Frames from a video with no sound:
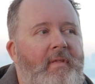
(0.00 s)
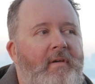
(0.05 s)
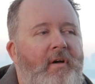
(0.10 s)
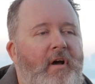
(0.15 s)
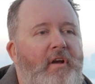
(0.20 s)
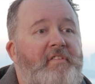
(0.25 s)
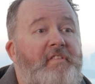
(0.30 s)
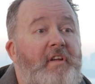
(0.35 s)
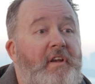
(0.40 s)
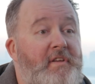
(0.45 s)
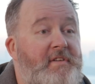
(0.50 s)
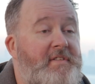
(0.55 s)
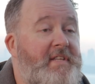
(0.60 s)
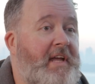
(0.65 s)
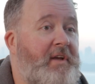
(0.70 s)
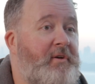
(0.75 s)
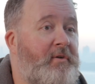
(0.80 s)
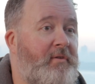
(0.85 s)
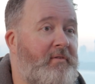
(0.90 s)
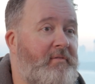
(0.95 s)
I decided to
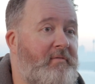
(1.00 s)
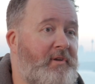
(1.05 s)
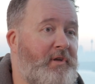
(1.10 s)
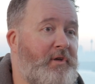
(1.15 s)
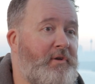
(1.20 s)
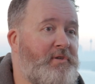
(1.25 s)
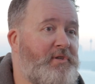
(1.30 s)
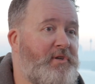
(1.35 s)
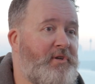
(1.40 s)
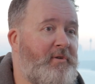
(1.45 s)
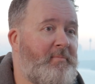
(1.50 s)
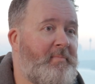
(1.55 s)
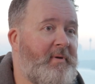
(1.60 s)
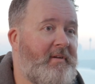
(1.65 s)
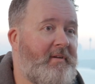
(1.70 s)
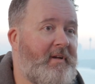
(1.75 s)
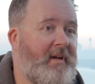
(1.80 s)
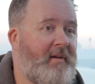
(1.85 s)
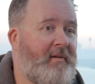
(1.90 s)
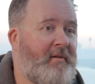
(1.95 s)
take on YouTube
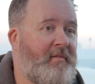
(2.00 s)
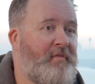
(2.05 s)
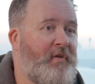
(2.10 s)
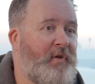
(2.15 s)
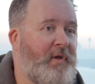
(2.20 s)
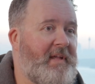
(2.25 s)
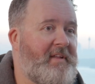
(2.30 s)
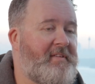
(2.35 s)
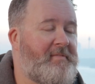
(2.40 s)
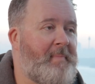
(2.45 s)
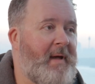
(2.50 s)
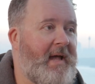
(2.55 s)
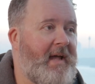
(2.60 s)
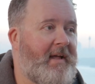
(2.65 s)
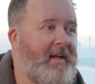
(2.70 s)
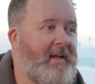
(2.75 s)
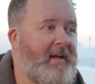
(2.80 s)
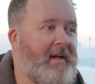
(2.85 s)
a few years back.